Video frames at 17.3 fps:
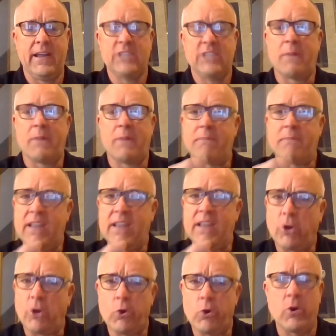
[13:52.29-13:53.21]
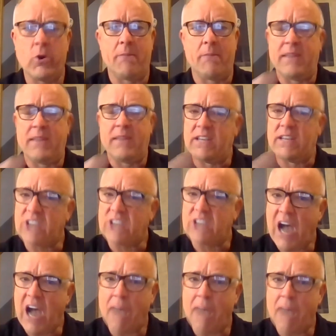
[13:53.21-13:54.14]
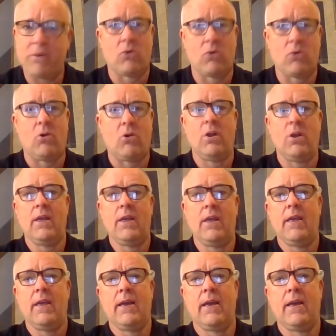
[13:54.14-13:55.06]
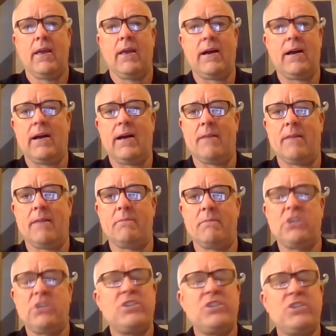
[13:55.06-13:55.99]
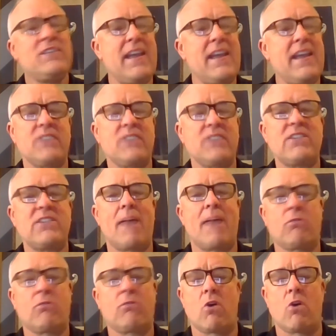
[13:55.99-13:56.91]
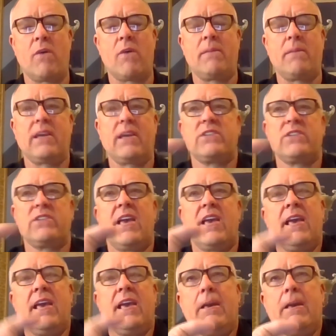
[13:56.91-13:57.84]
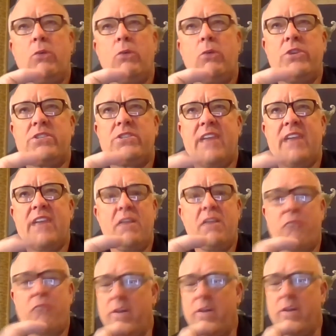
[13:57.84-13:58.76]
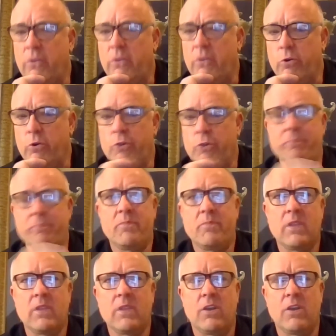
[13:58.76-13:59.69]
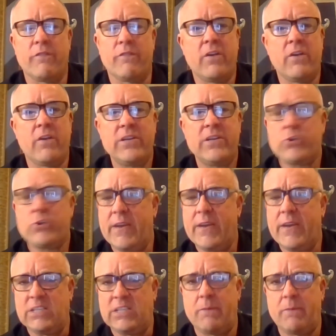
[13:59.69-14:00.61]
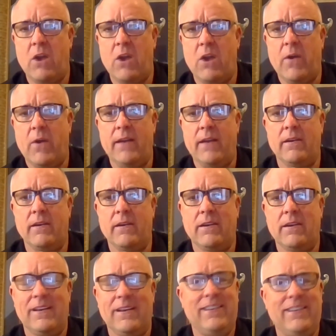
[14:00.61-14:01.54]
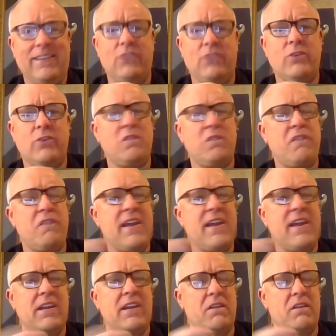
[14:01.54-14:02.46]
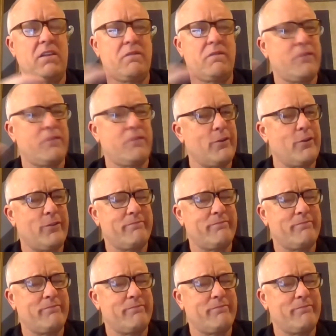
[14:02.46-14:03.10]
by being current, being topical. You just can't stop growing, because when you stand in front of a group, you're very transparent. You can fake it for